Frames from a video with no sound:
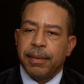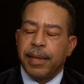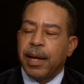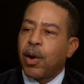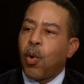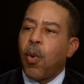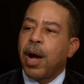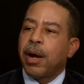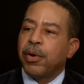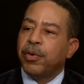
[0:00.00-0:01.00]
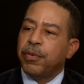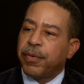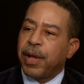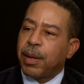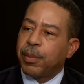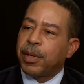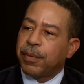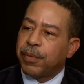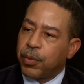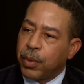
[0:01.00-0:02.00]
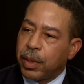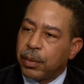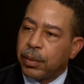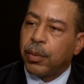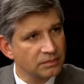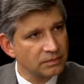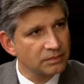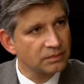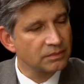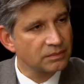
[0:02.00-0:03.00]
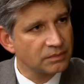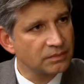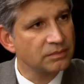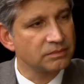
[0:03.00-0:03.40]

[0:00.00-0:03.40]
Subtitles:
they acquire a new family, if you will, or another family.